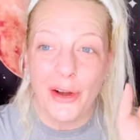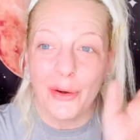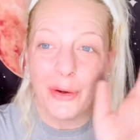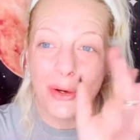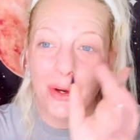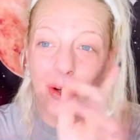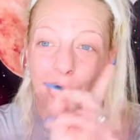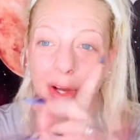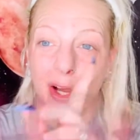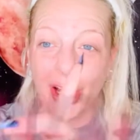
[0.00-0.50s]

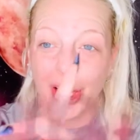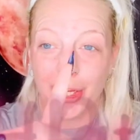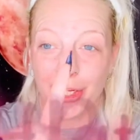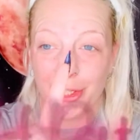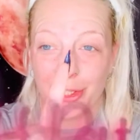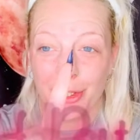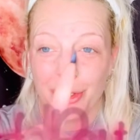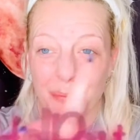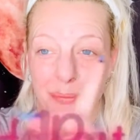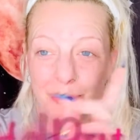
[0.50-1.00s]

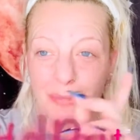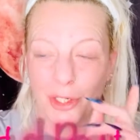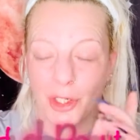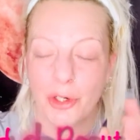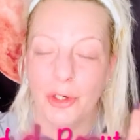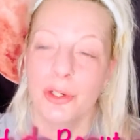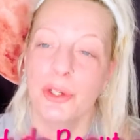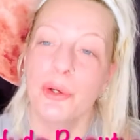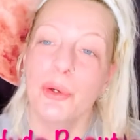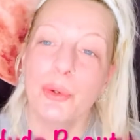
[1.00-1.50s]
Huda or
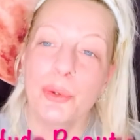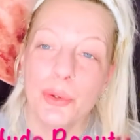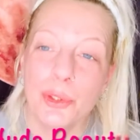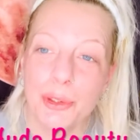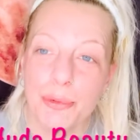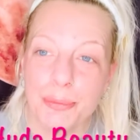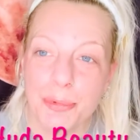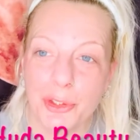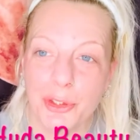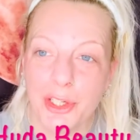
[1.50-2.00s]

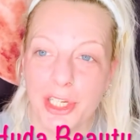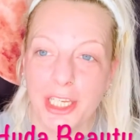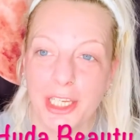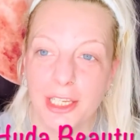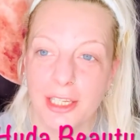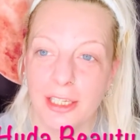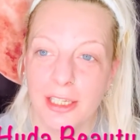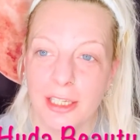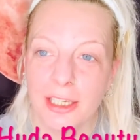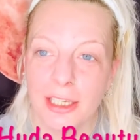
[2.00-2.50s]
Huda
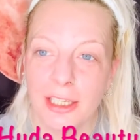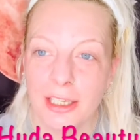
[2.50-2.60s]
Beauty